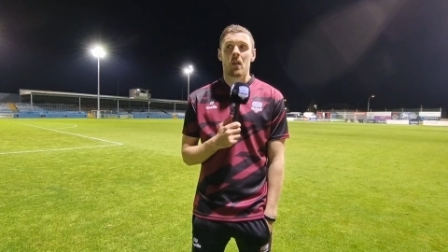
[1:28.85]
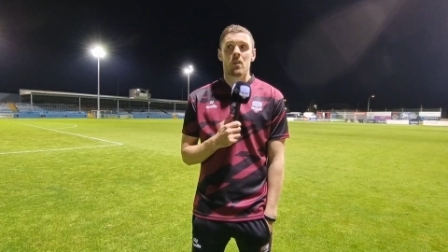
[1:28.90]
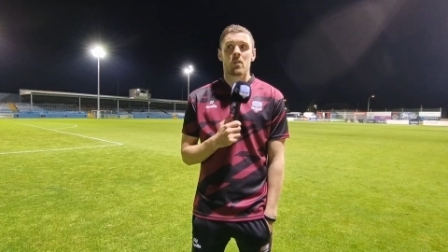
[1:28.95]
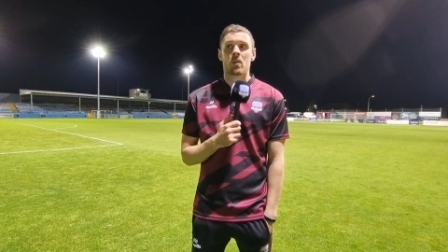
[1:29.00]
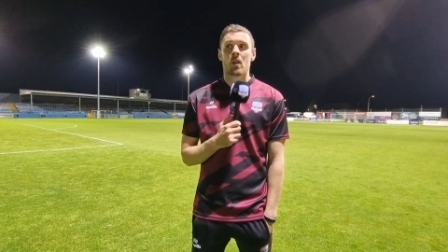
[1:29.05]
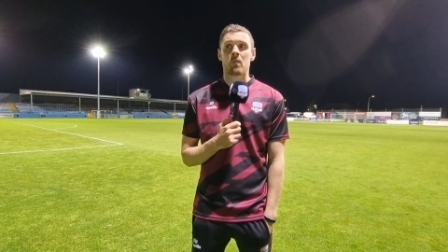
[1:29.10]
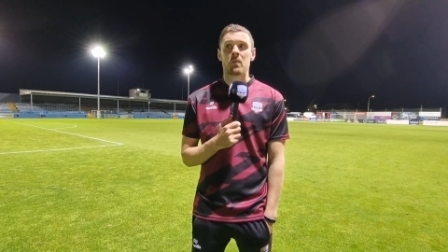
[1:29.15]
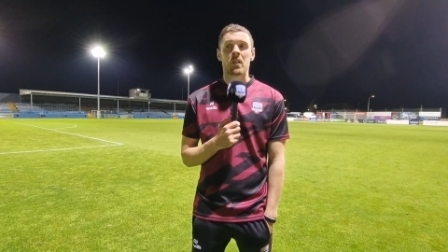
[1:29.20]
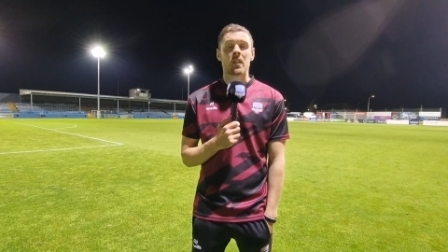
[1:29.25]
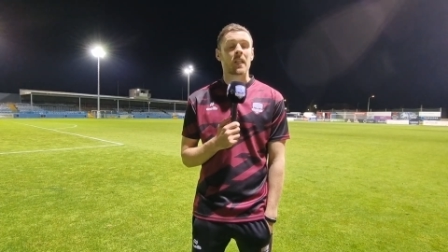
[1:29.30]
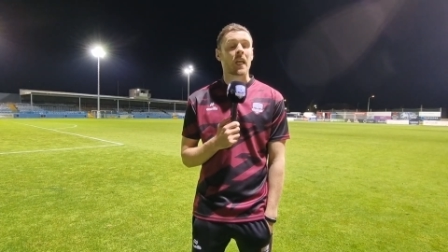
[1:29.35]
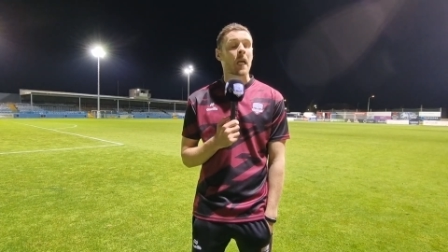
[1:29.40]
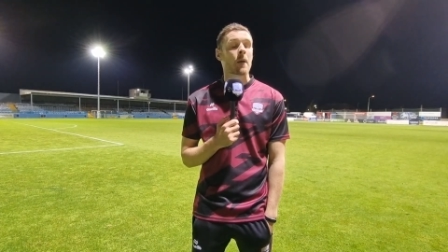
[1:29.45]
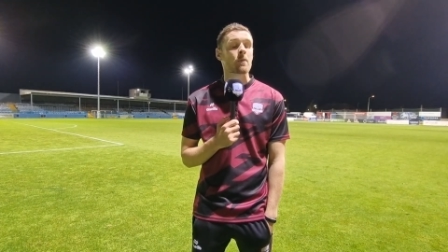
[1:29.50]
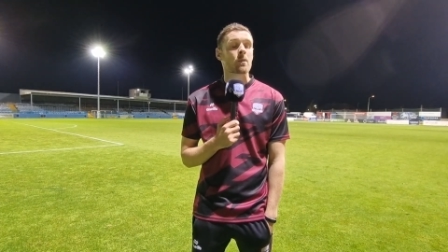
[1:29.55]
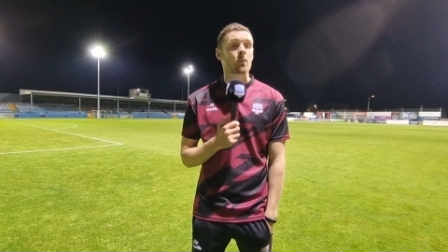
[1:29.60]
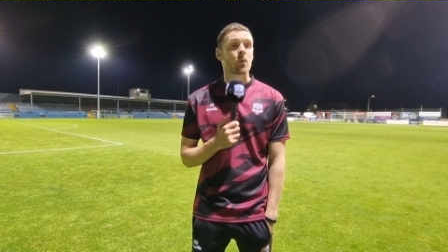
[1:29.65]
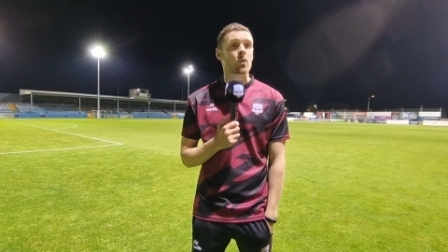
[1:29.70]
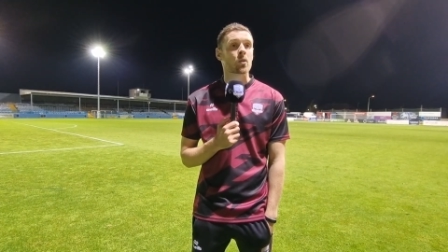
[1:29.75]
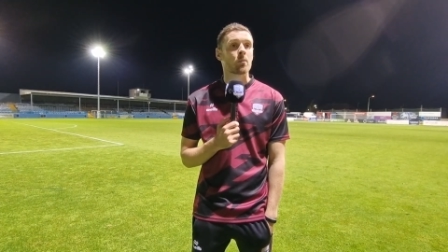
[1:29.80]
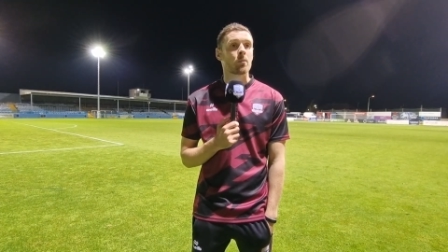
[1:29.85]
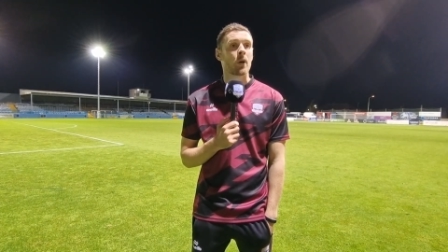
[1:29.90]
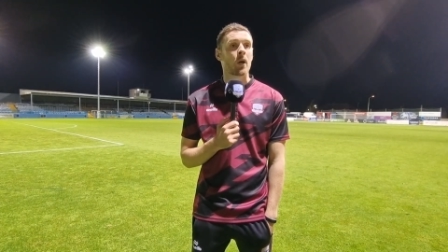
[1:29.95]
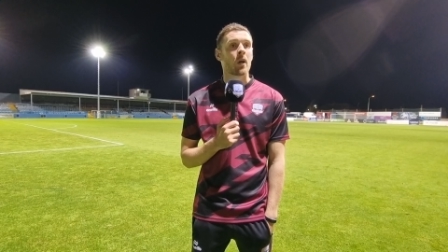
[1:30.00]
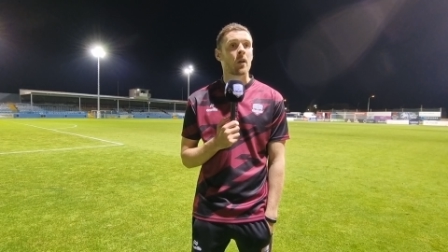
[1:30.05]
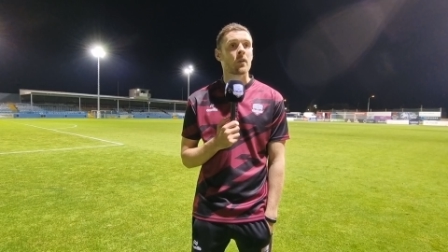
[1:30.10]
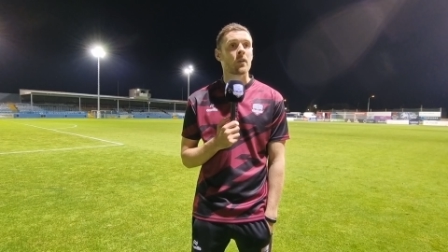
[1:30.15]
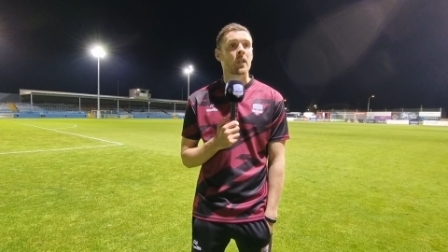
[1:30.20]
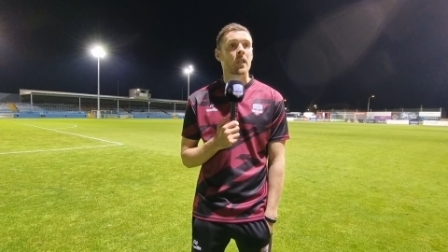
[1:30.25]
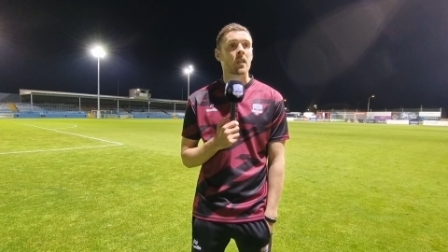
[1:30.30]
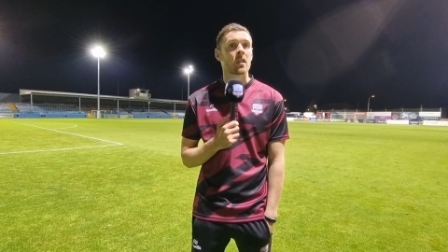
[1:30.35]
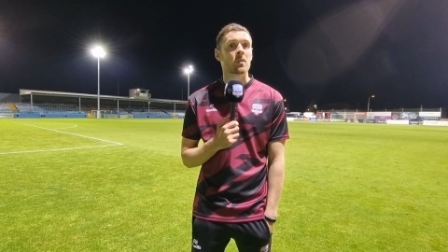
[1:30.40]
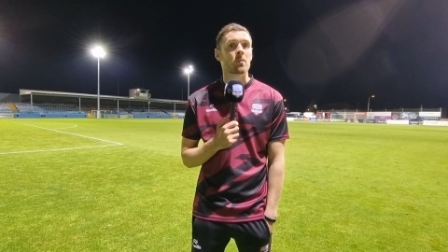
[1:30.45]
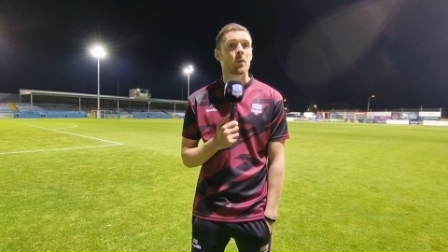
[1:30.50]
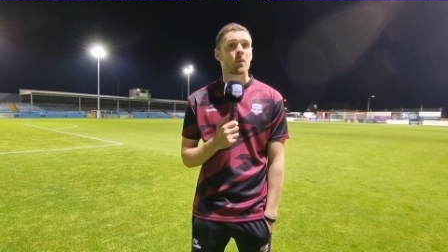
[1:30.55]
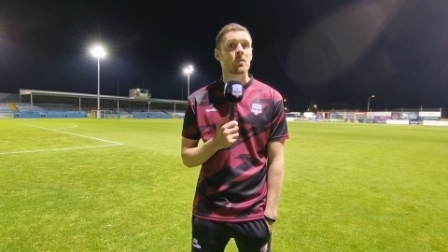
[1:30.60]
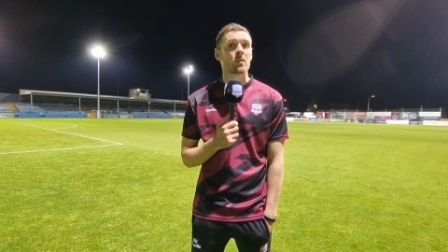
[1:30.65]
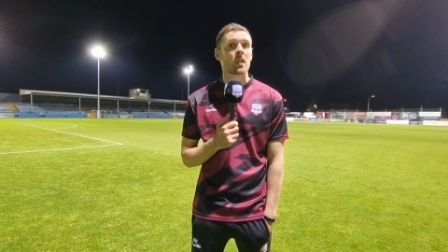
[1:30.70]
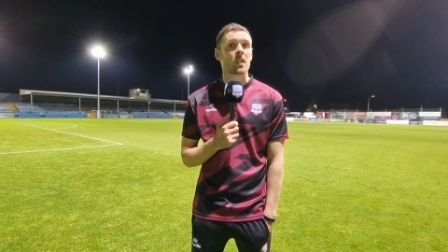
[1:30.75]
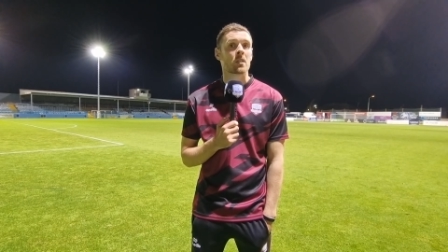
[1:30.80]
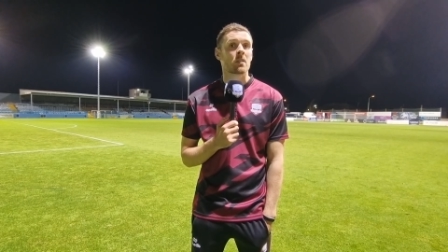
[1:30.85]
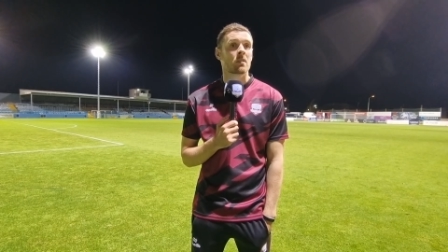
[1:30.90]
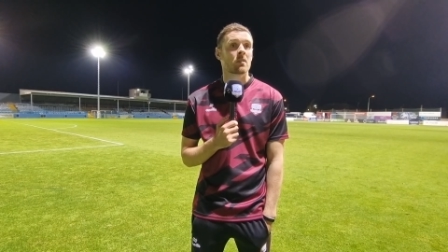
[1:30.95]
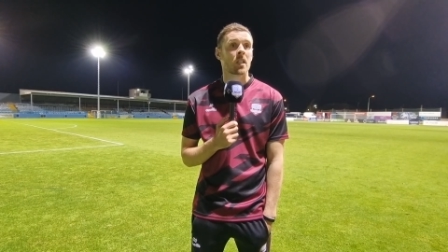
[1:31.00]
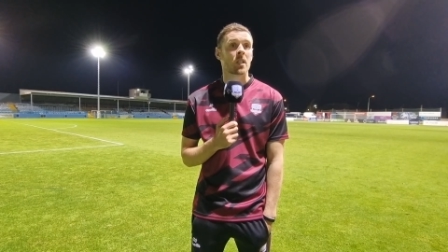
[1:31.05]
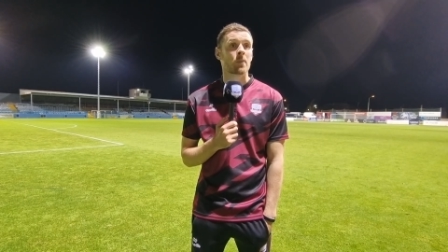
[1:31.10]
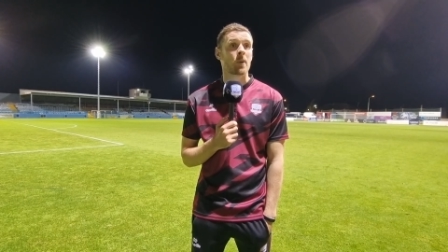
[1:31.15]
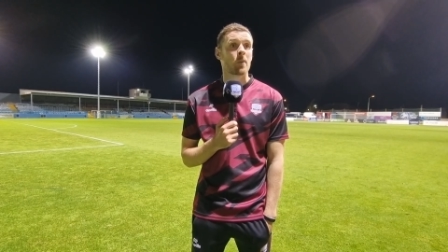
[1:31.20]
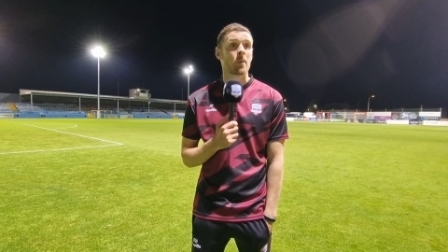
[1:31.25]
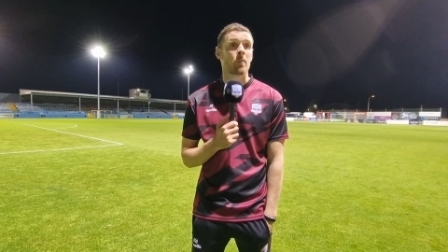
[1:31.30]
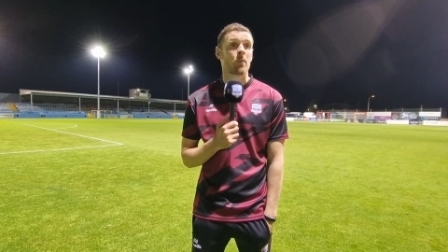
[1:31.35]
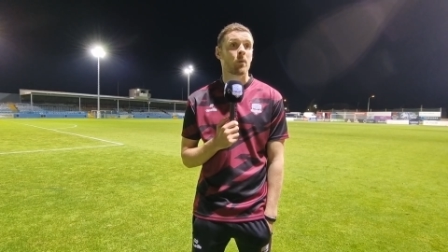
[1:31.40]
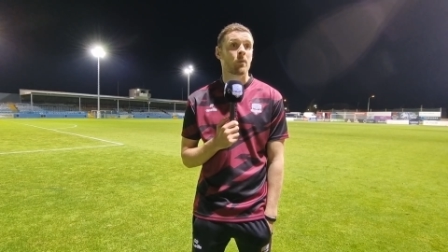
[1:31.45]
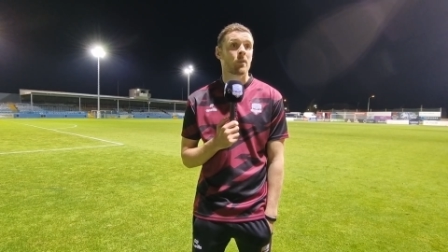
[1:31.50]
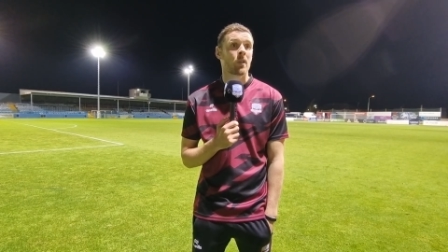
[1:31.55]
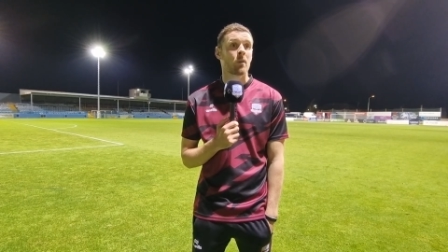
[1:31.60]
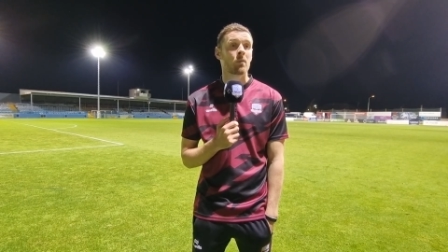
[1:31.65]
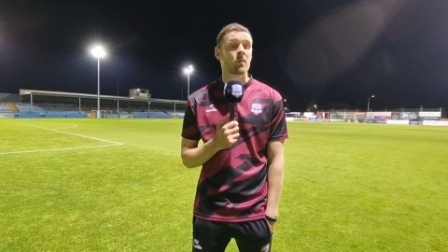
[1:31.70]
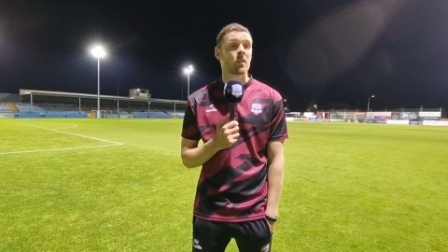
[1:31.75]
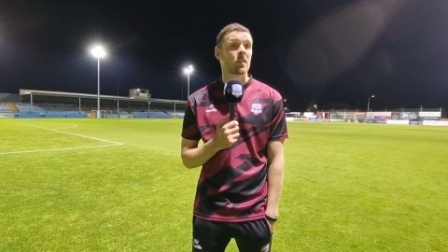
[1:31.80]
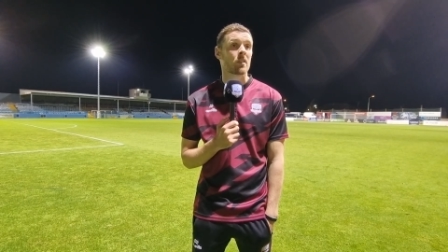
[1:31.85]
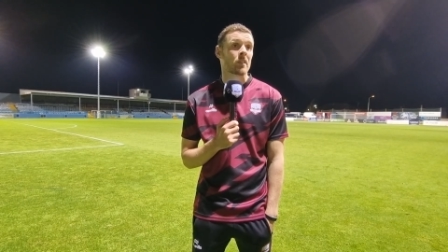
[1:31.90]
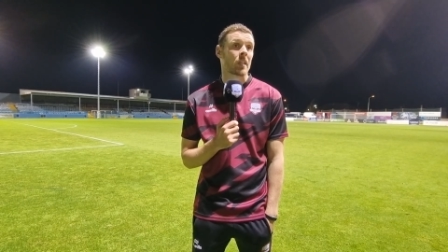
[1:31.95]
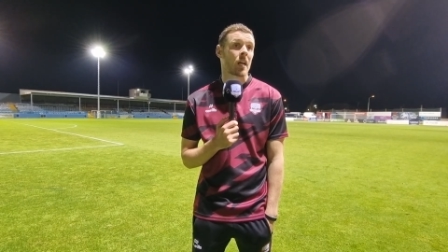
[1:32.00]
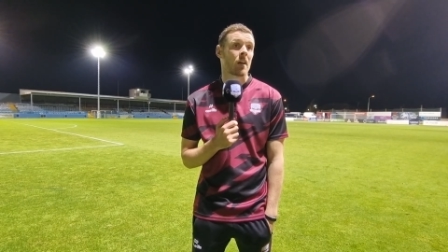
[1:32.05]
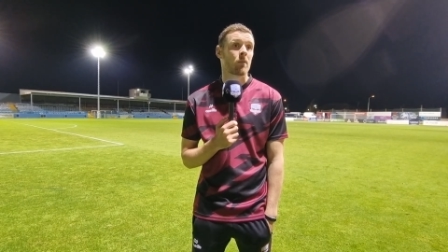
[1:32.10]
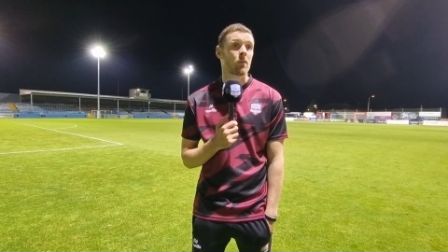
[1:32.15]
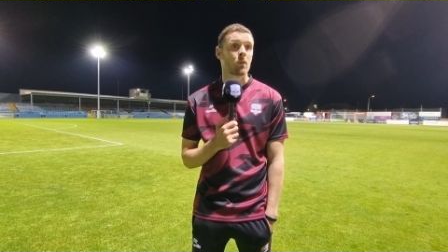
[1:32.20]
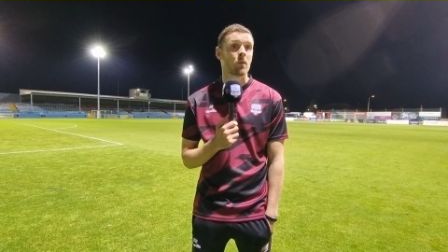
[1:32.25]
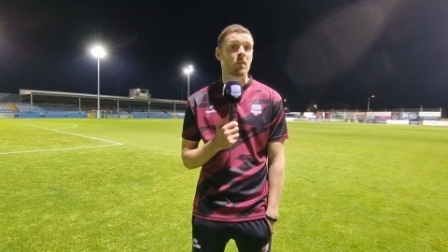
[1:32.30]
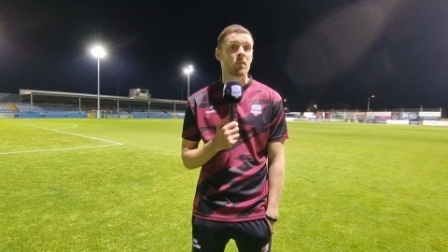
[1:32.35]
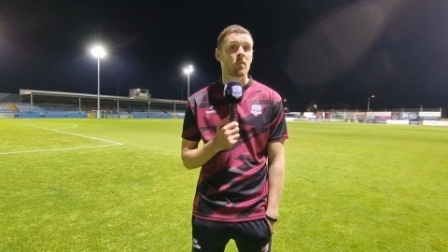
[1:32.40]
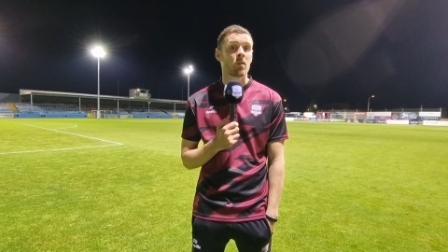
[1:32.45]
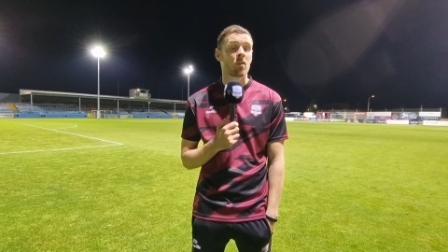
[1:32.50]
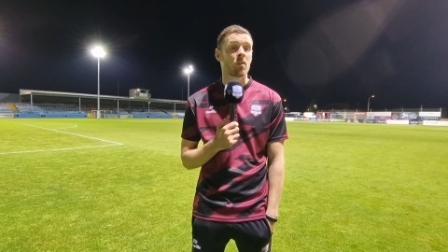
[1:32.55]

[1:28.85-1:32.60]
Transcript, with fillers: So obviously the game's the most important thing. I suppose that's that's probably down to the staff who have,